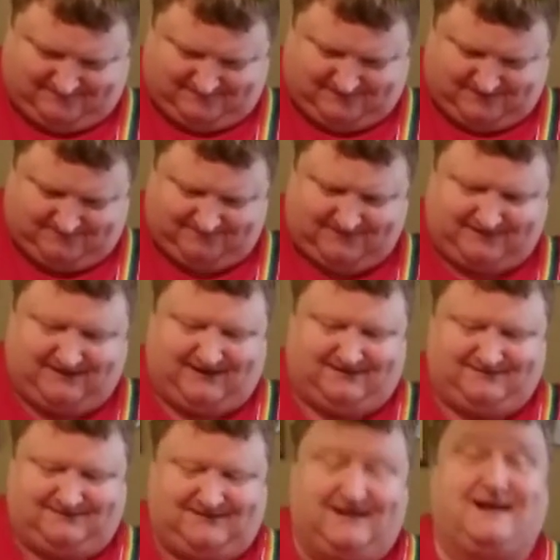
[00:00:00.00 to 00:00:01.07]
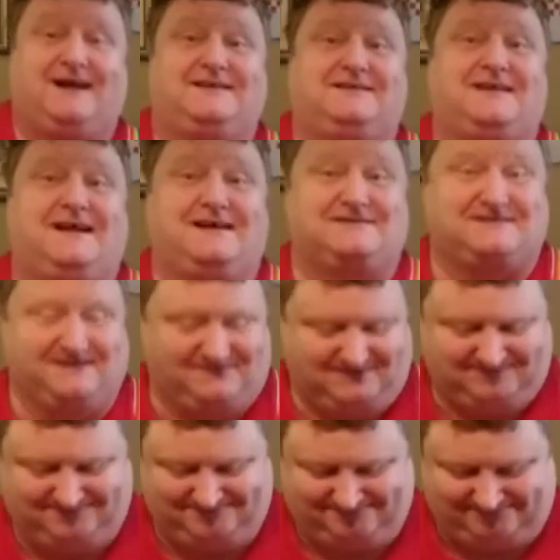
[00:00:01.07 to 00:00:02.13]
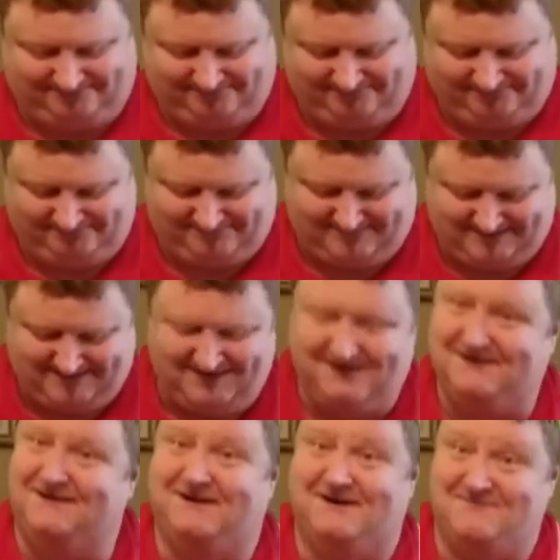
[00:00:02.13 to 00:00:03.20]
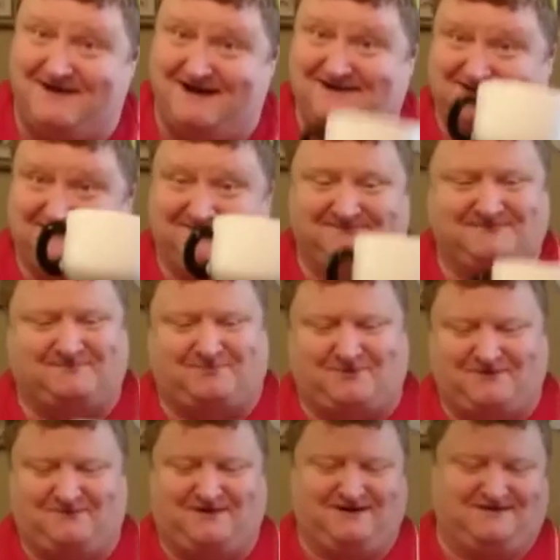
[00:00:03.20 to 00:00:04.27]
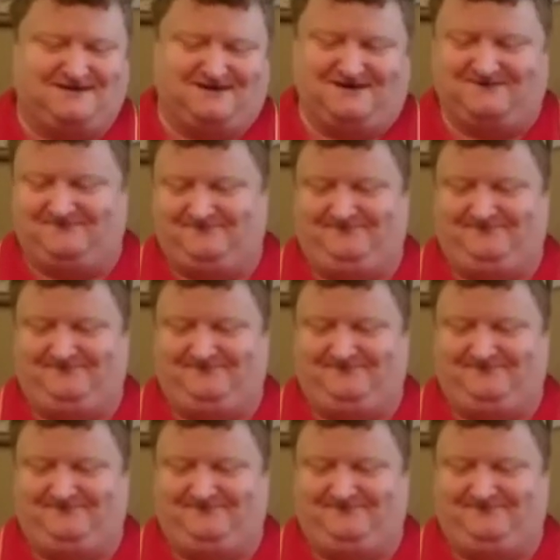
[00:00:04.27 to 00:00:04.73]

Oh, look at that. I got the last of it. Amazing. Pretty weird, huh?